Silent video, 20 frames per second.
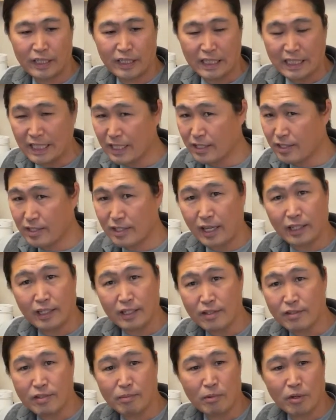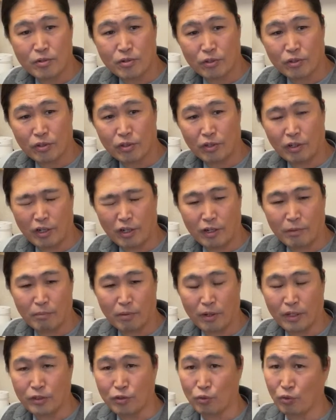It's not an easy motion to learn,
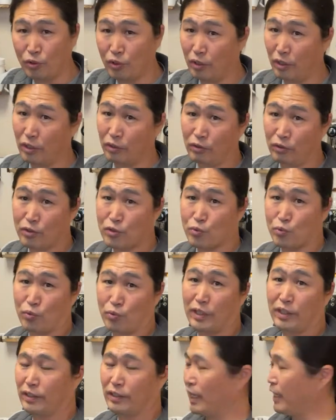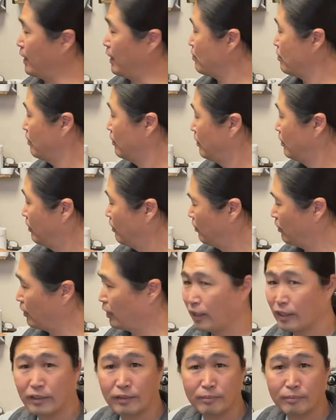but it looks really nice,
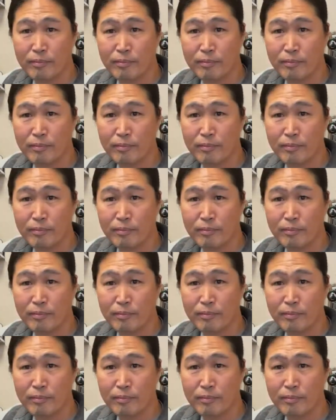okay?